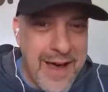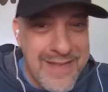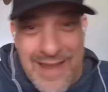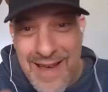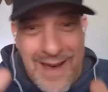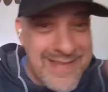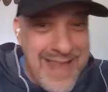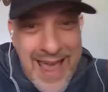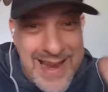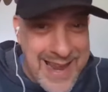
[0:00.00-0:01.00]
of a
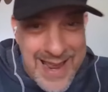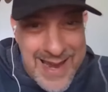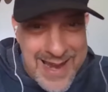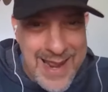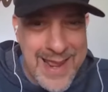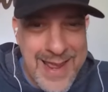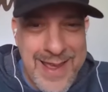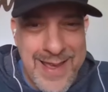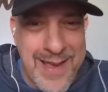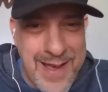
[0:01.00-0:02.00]
elected
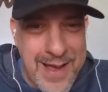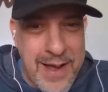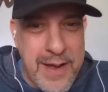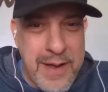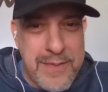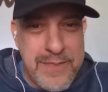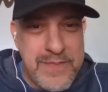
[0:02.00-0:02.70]
uh,